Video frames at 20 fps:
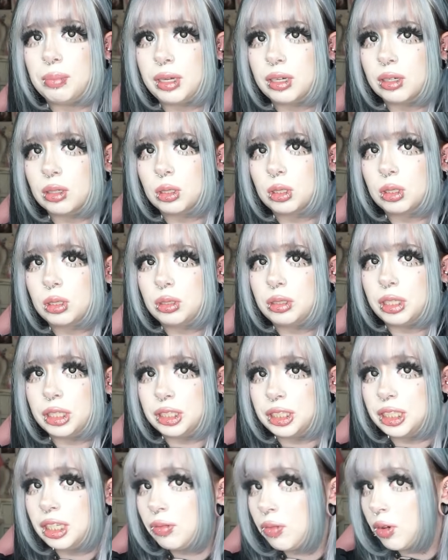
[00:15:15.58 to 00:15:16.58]
because the
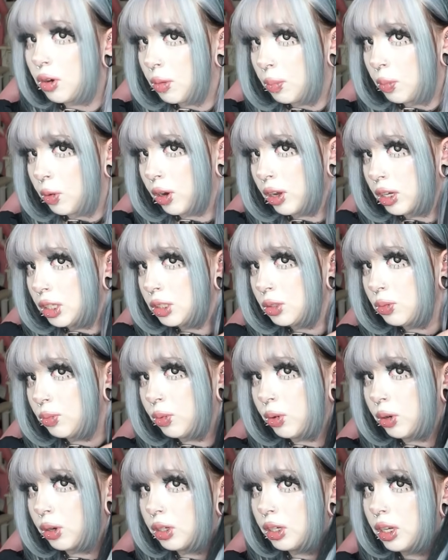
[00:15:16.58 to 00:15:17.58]
silver products
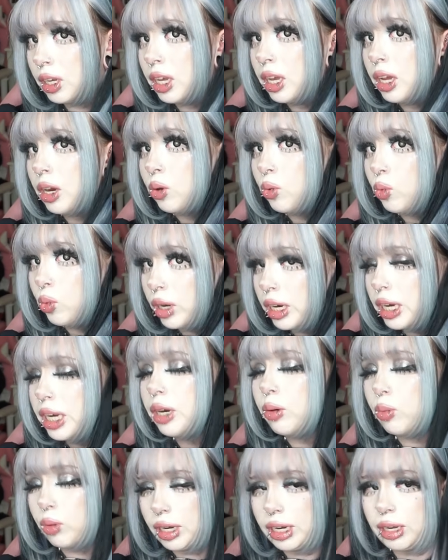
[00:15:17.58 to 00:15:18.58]
worked
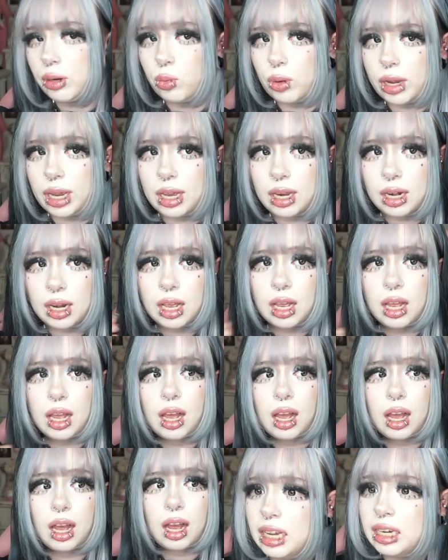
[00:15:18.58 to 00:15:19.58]
really well,
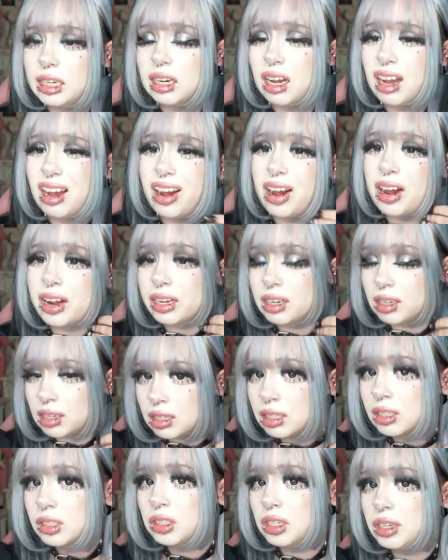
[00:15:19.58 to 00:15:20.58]
and I
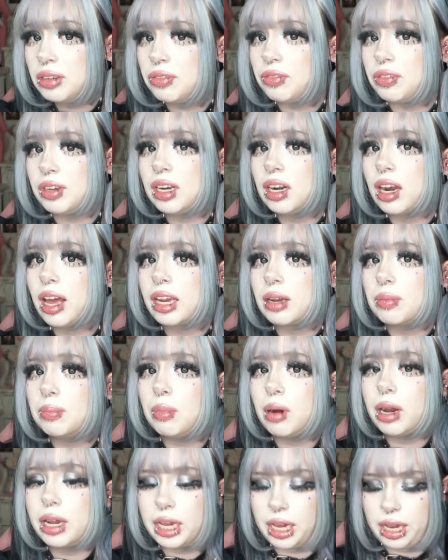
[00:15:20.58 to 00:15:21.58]
honestly feel like
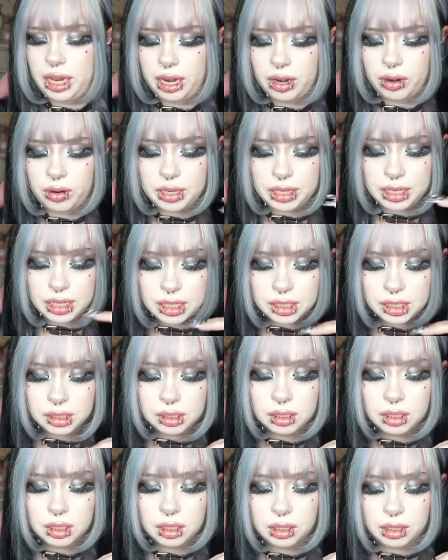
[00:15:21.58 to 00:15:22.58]
my hair
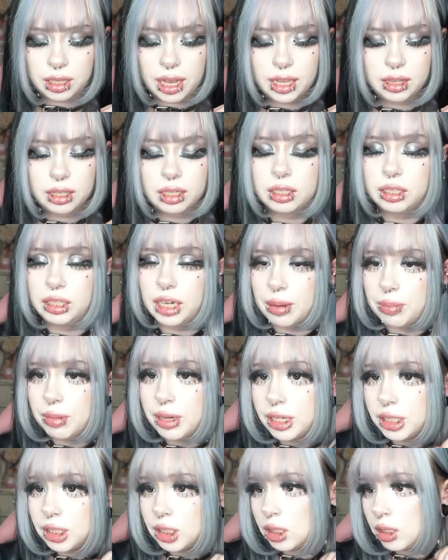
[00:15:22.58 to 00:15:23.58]
isn't that
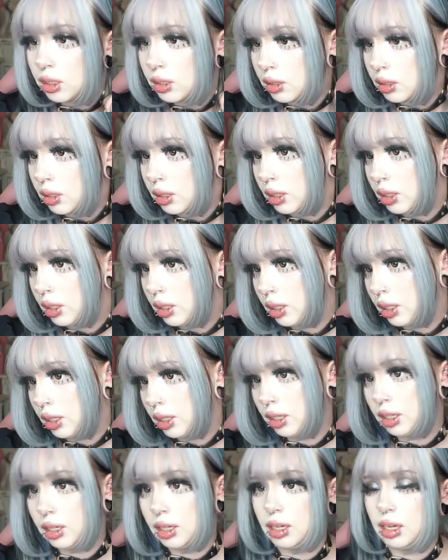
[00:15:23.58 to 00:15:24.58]
damaged.
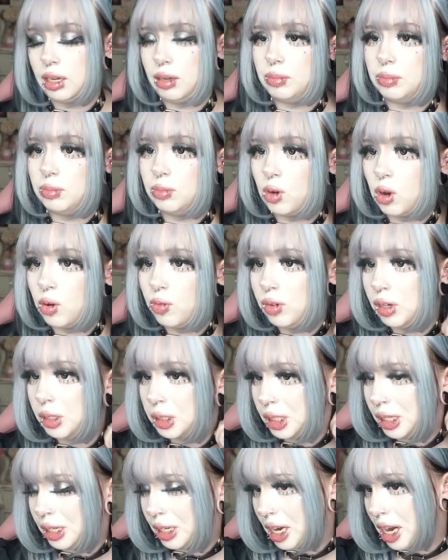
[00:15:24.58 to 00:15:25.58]

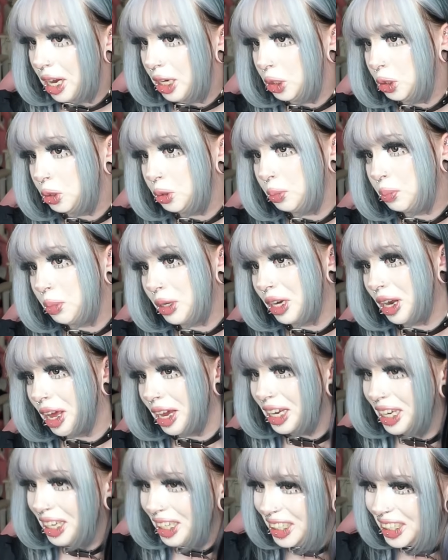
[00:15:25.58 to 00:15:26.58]
Obviously I shouldn't be
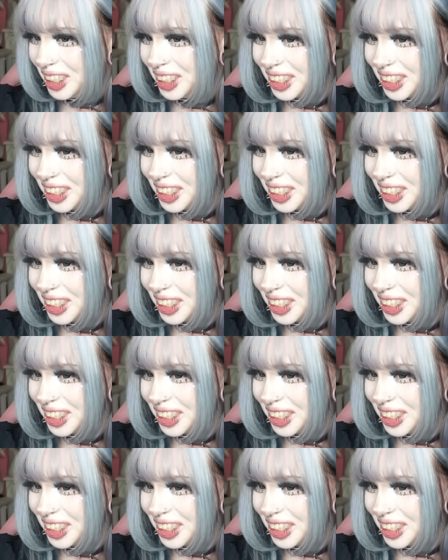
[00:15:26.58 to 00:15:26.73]
like